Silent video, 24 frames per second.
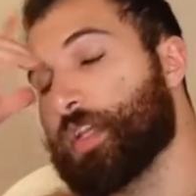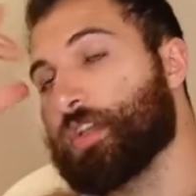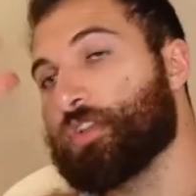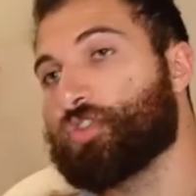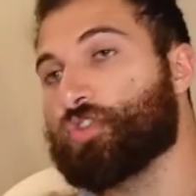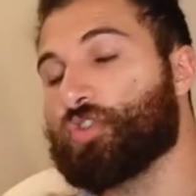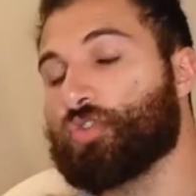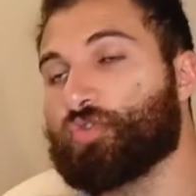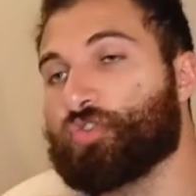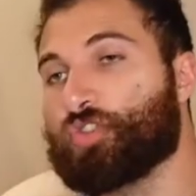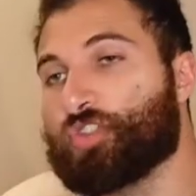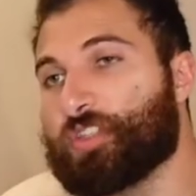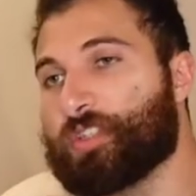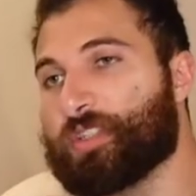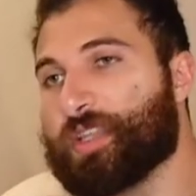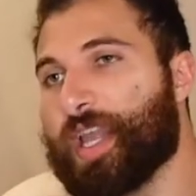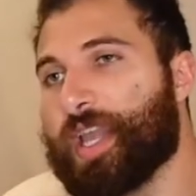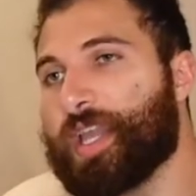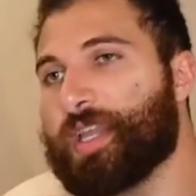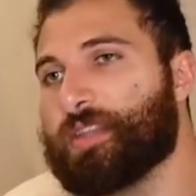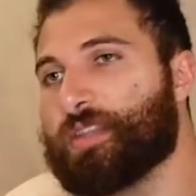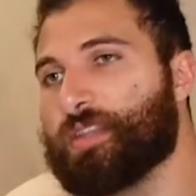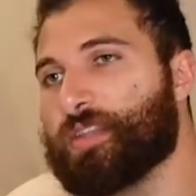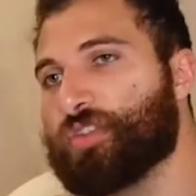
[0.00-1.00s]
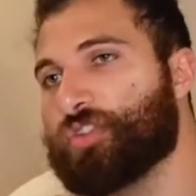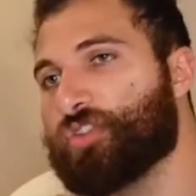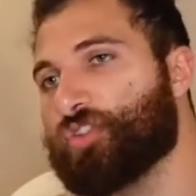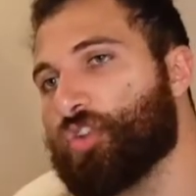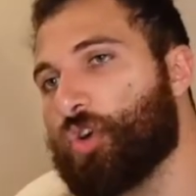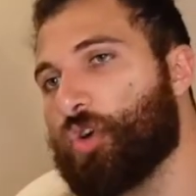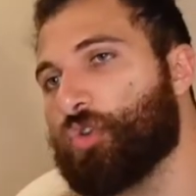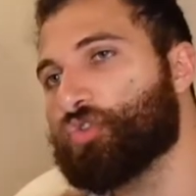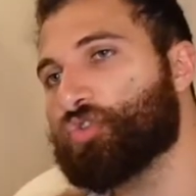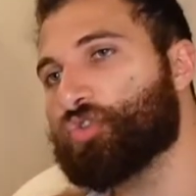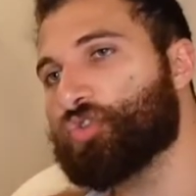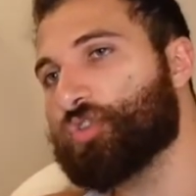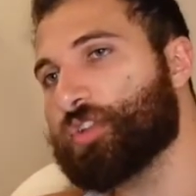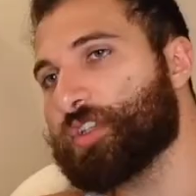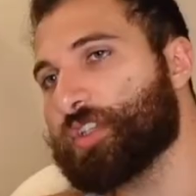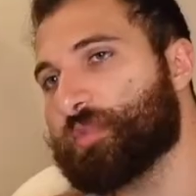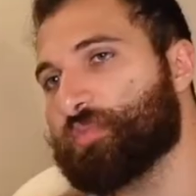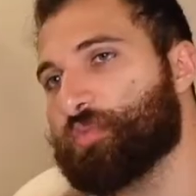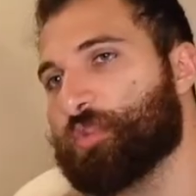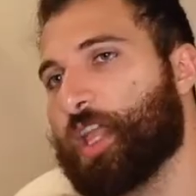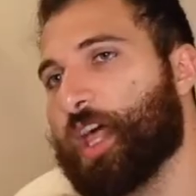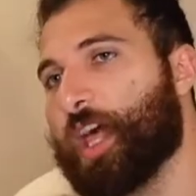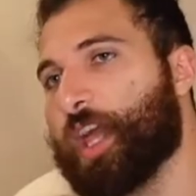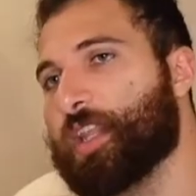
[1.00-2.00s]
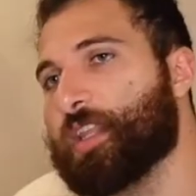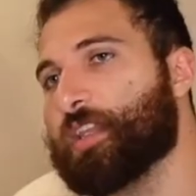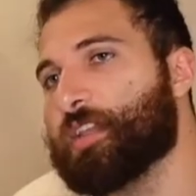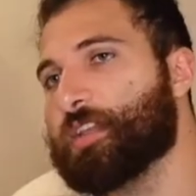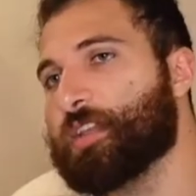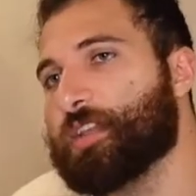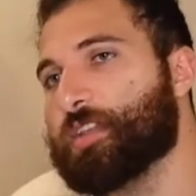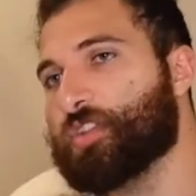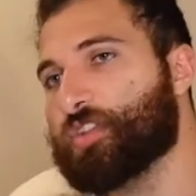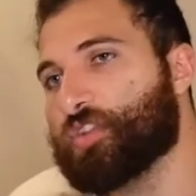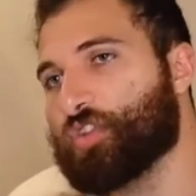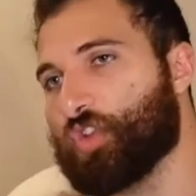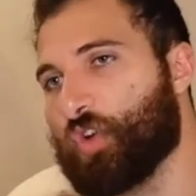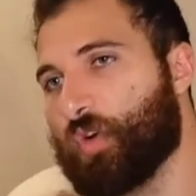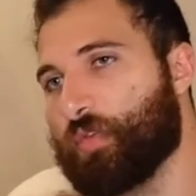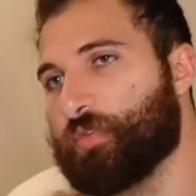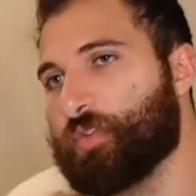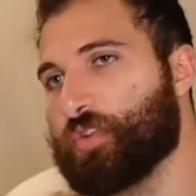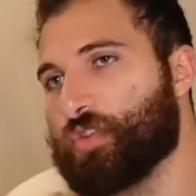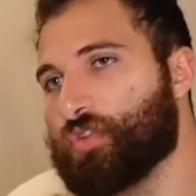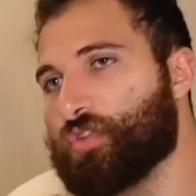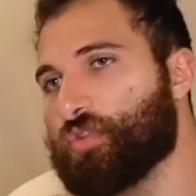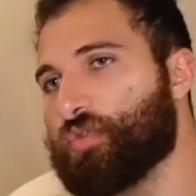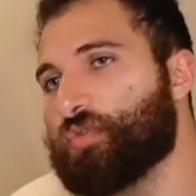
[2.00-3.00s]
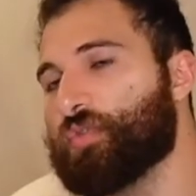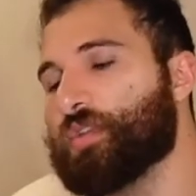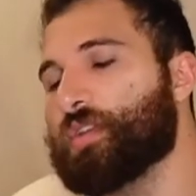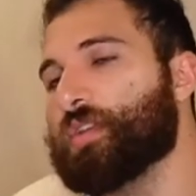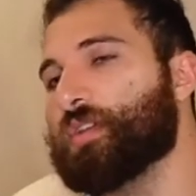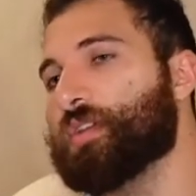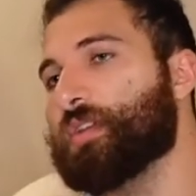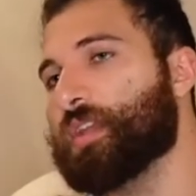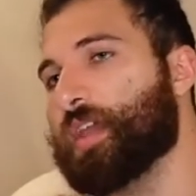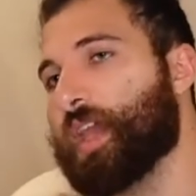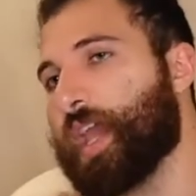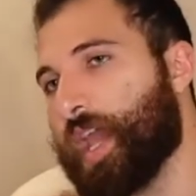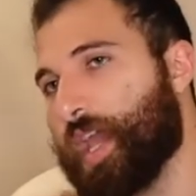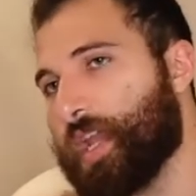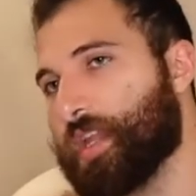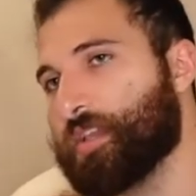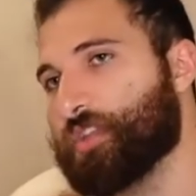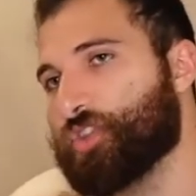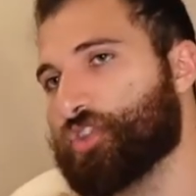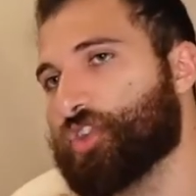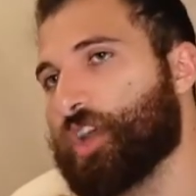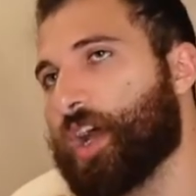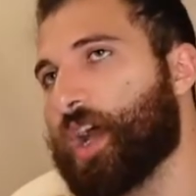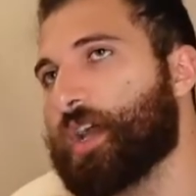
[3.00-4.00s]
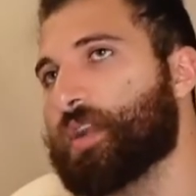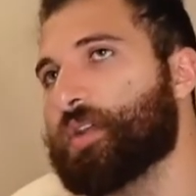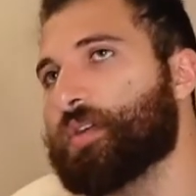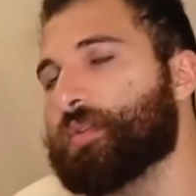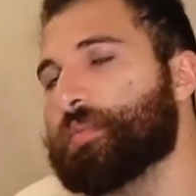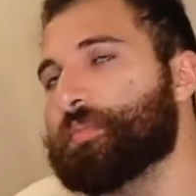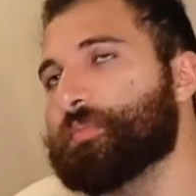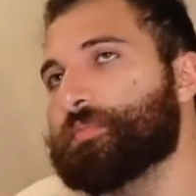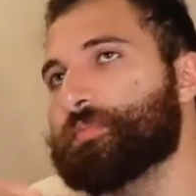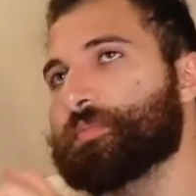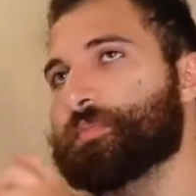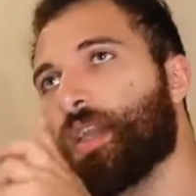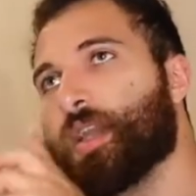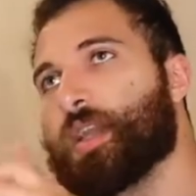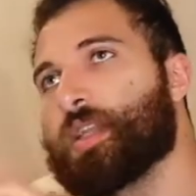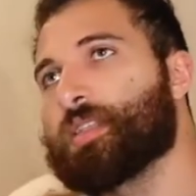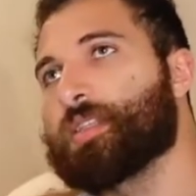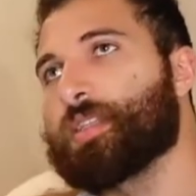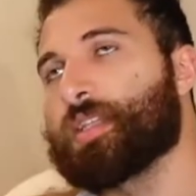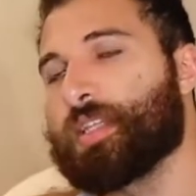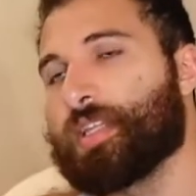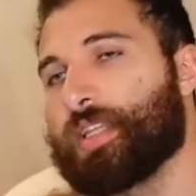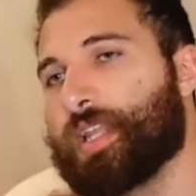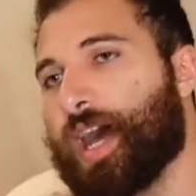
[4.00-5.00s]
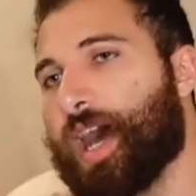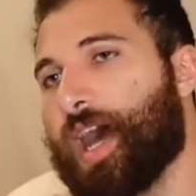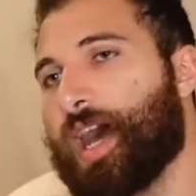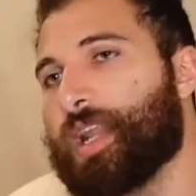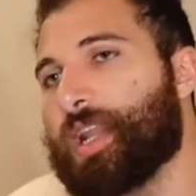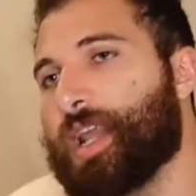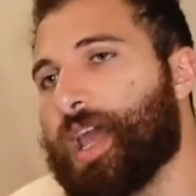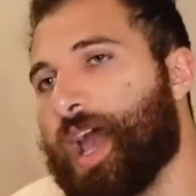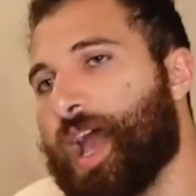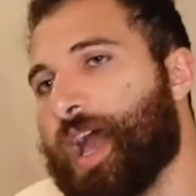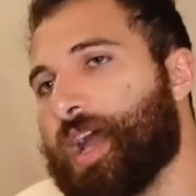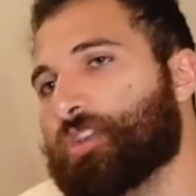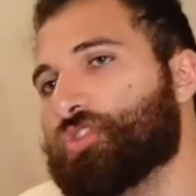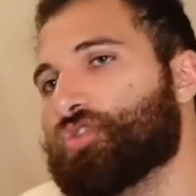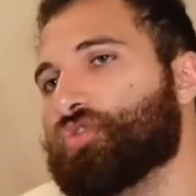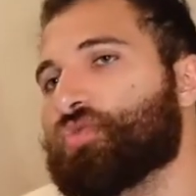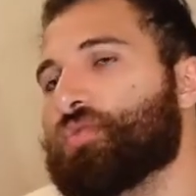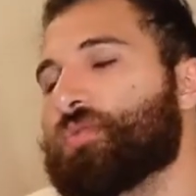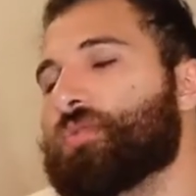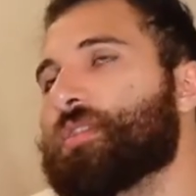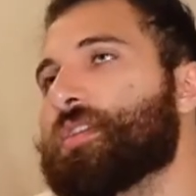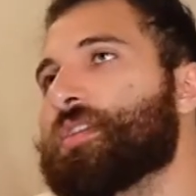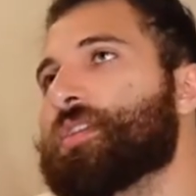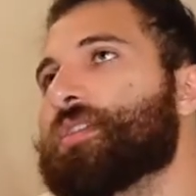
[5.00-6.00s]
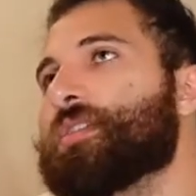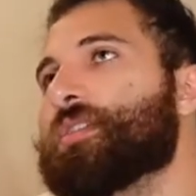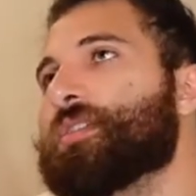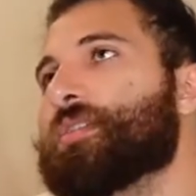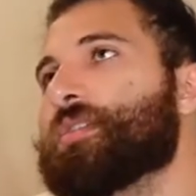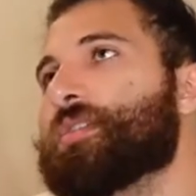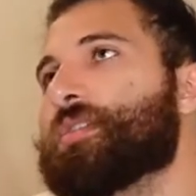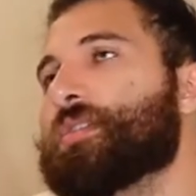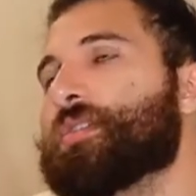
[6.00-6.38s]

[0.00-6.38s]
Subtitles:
So state socialist planning in the Soviet Union and in China did not actually